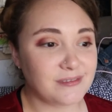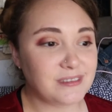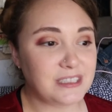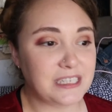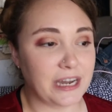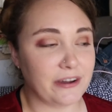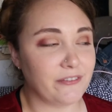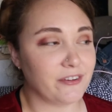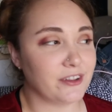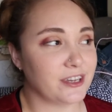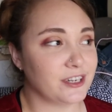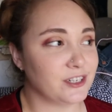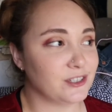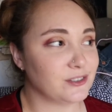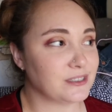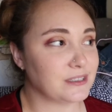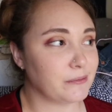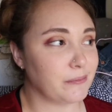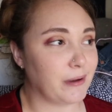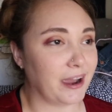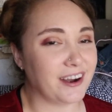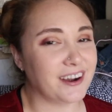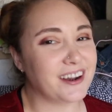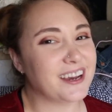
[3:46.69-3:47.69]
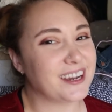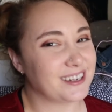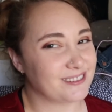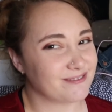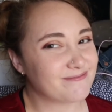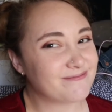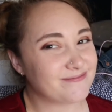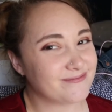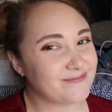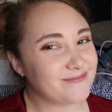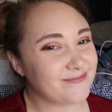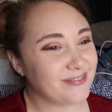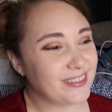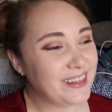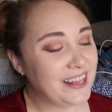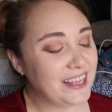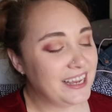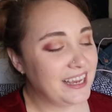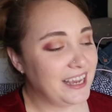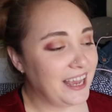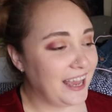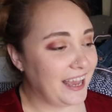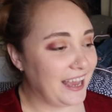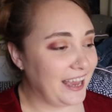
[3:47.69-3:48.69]
Definitely do some ironing,
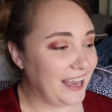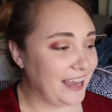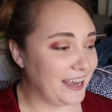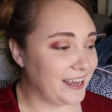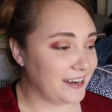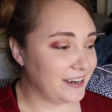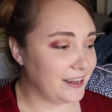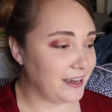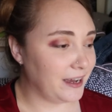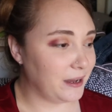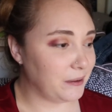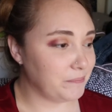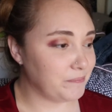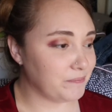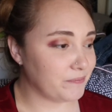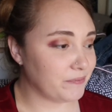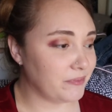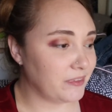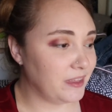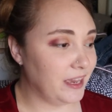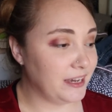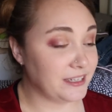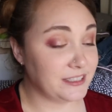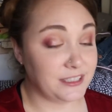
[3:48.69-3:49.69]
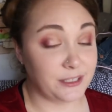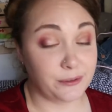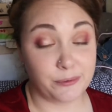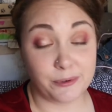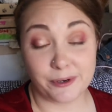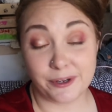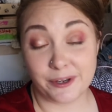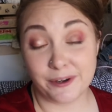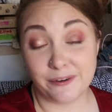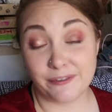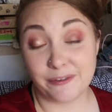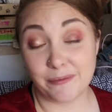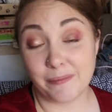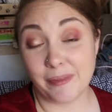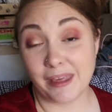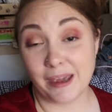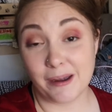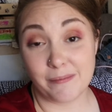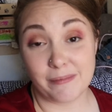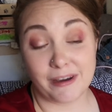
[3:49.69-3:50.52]
and yeah, see where we go from there.